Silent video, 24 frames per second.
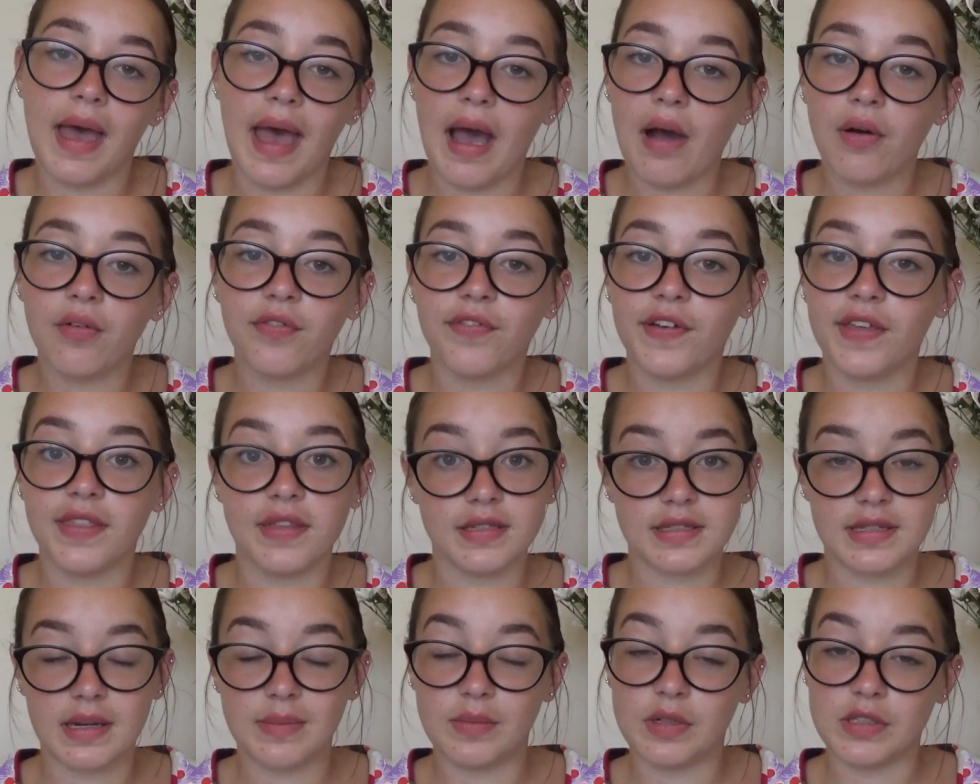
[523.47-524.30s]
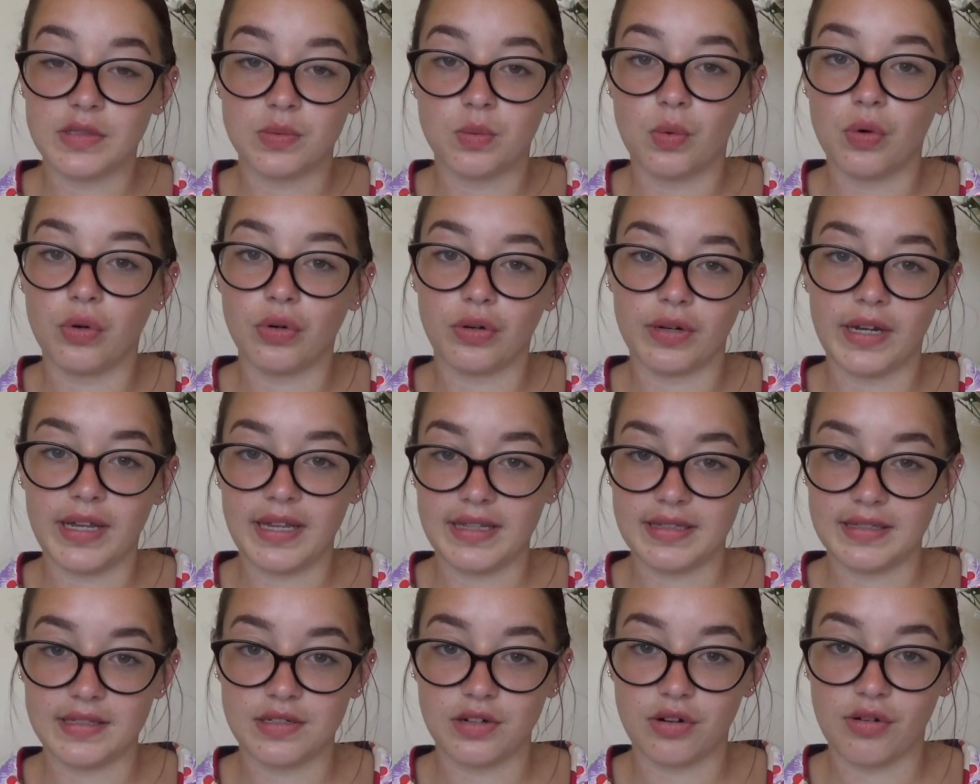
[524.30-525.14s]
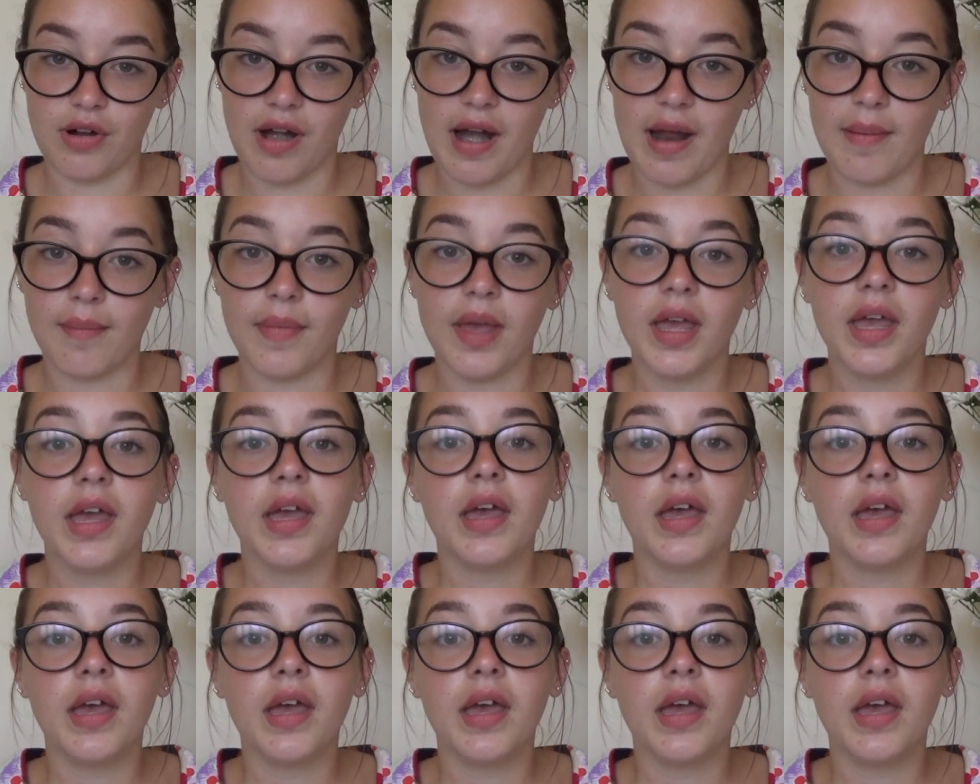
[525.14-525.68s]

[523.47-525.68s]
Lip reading: outfit that someone's worn on Instagram,